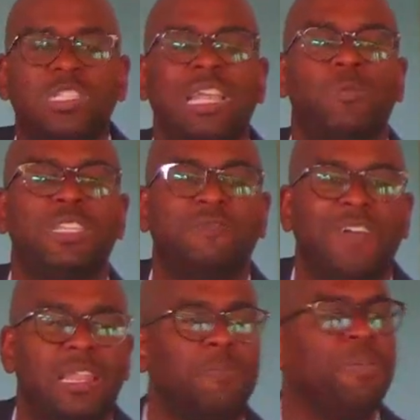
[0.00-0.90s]
that we
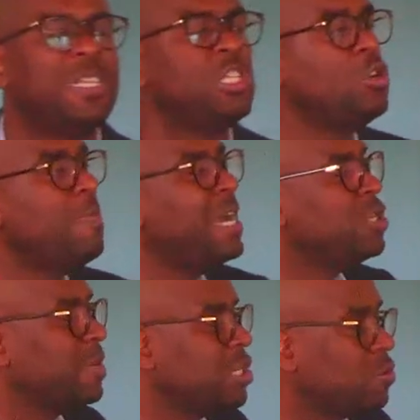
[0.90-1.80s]
develop, but too much
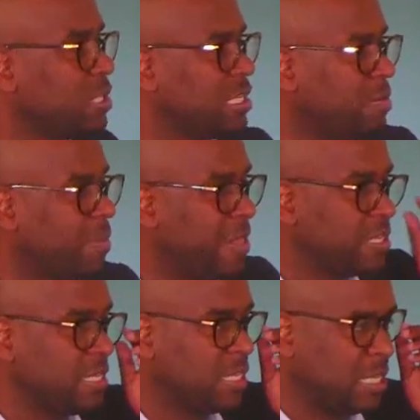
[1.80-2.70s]
ritualism, brothers
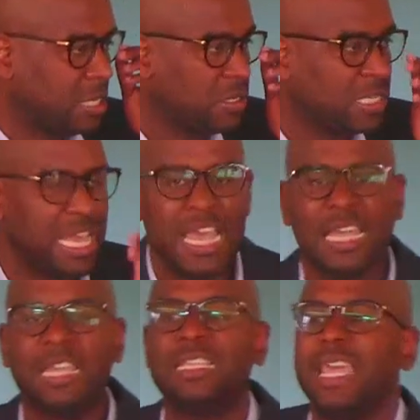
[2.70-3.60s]
and sisters,
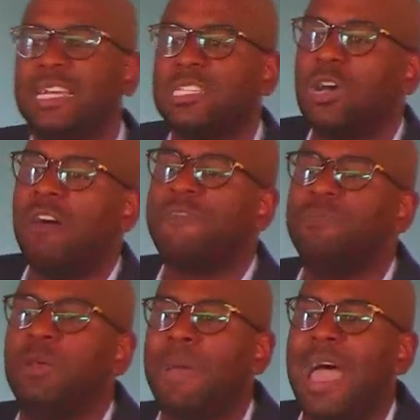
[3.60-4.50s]
can take us off from
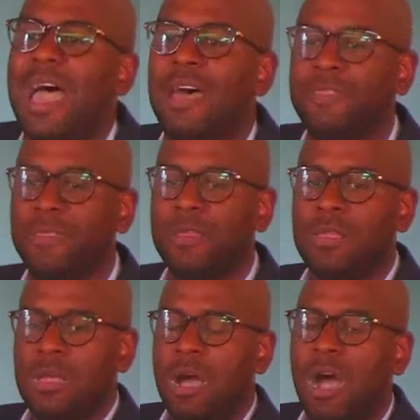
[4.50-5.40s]
the path.
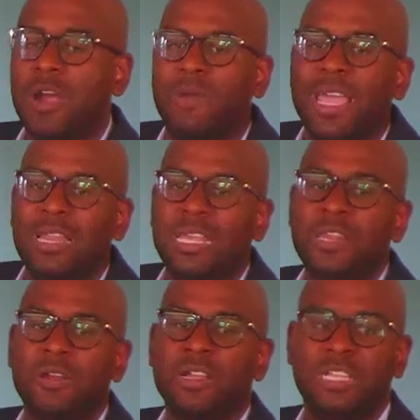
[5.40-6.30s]
Our great
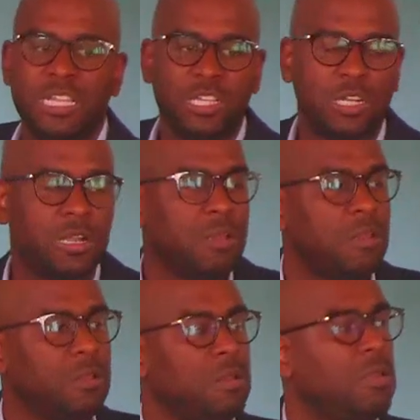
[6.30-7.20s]
leader and teacher,
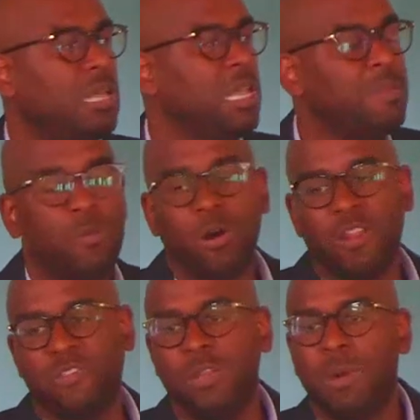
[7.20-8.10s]
Imam
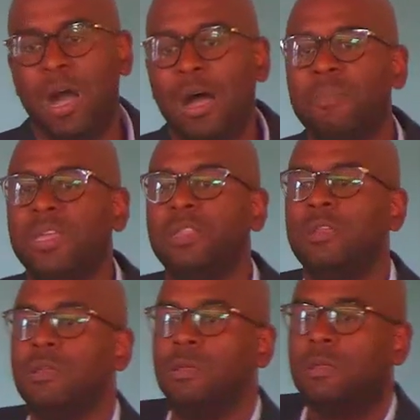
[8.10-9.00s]
Warith Muhammad,
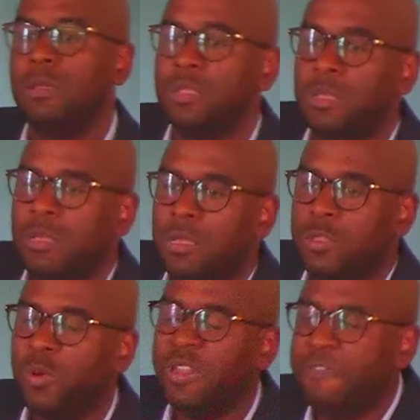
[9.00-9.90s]

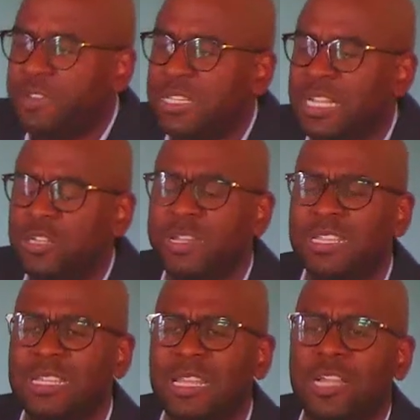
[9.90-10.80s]
21st century
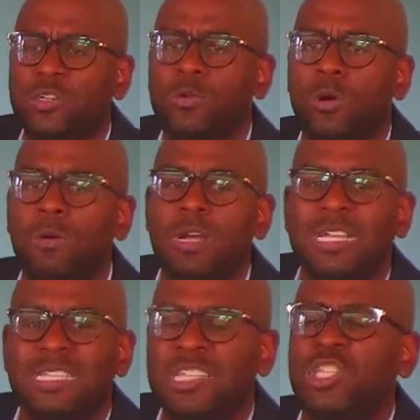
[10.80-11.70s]
intellectual,
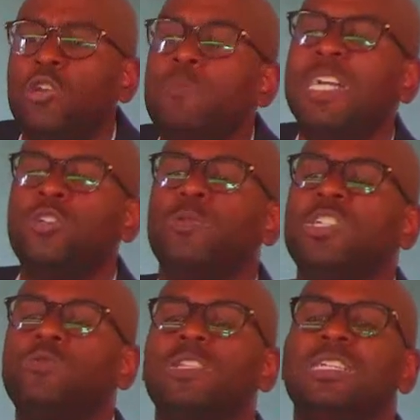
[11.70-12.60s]
said too much
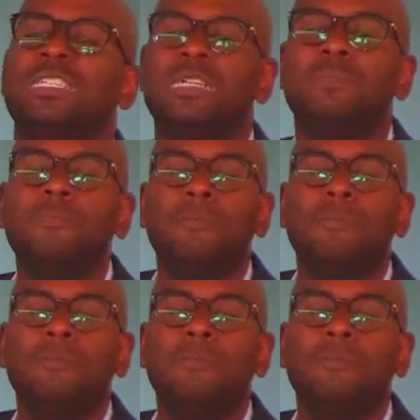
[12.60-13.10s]
ritualism